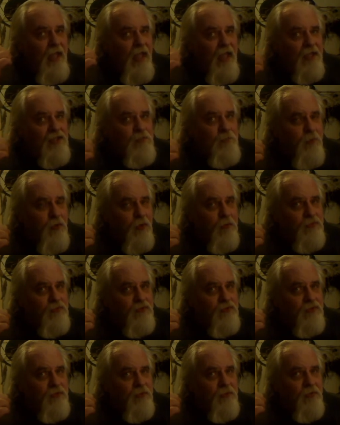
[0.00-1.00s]

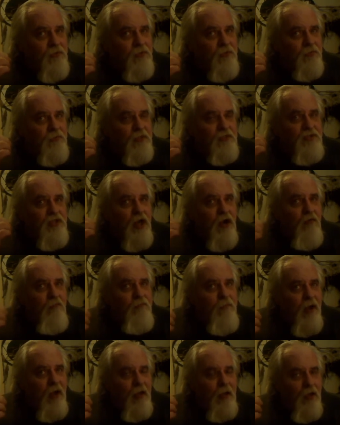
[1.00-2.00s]
experts that y'all
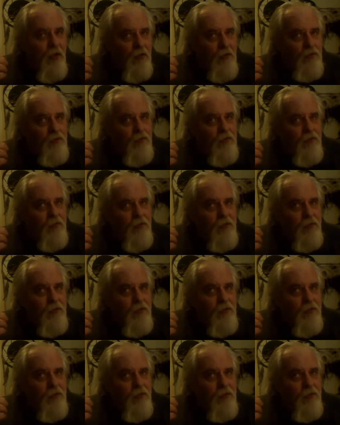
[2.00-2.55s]
follow,